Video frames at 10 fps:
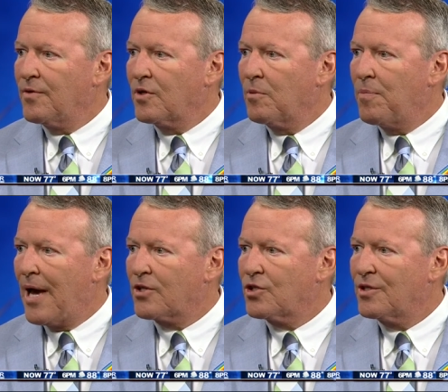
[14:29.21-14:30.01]
and
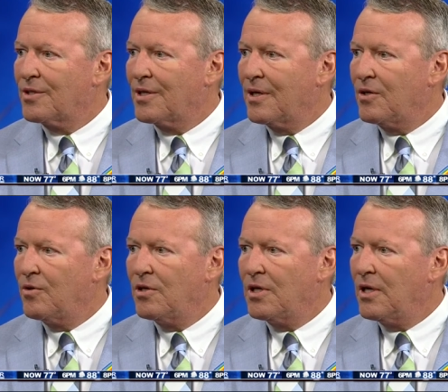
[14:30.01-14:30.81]
compassion and
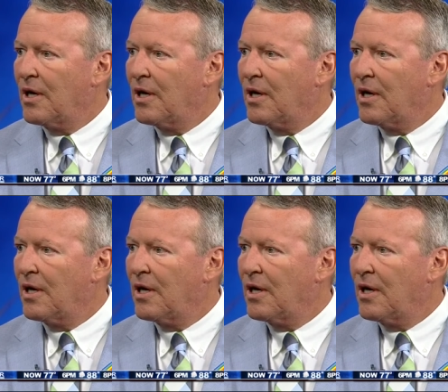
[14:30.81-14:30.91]
unity,